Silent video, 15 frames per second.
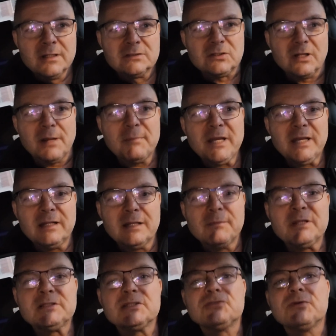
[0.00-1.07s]
So let
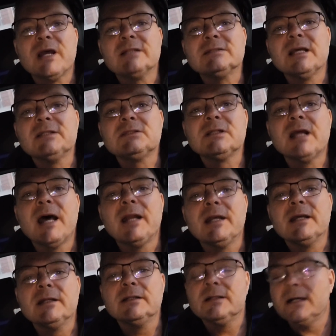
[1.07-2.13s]
me just transition that
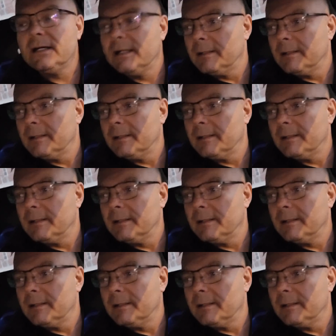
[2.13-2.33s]
in.